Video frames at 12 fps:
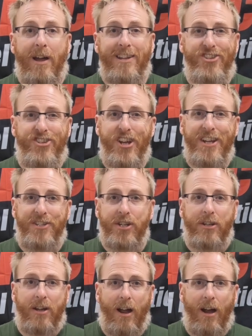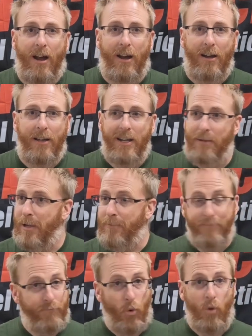a Jason Carr." And I'm
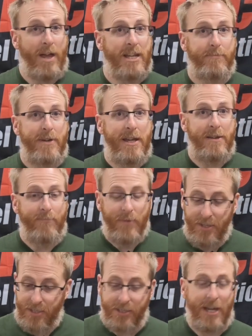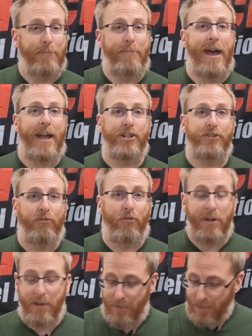like, well, that's me. He says, "Got a package
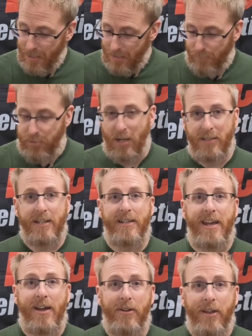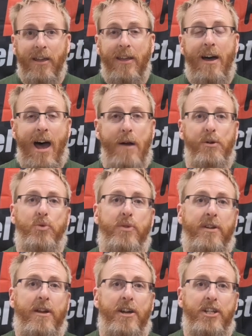for you." Plunked it down. I was with
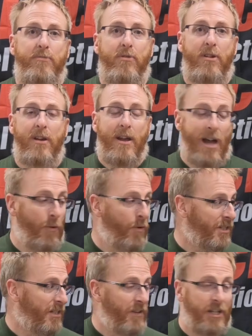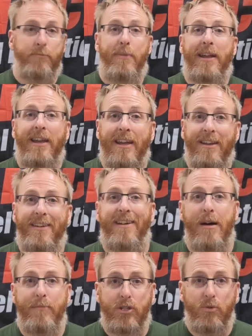a customer. I wasn't even expecting it to
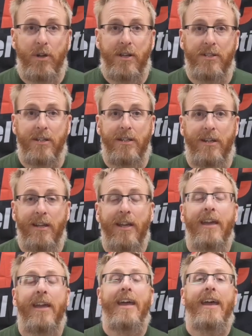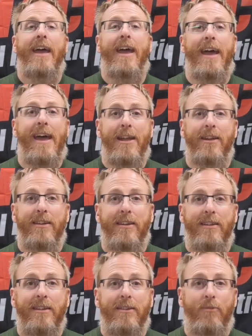come as quick as it did. And,
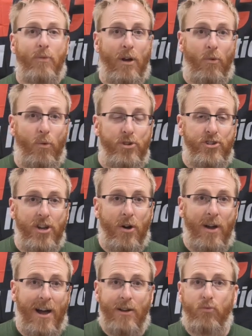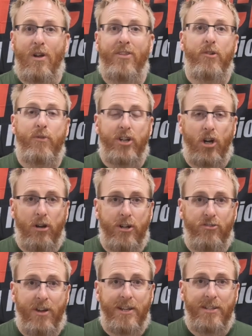well, wouldn't you know it, I read the return
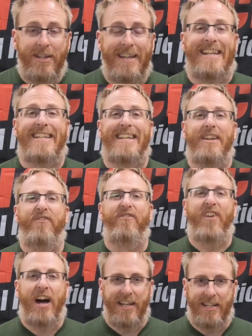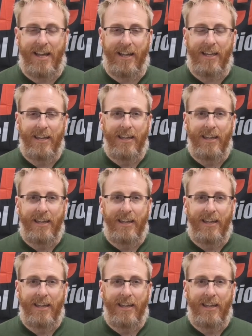address and it said FiTech.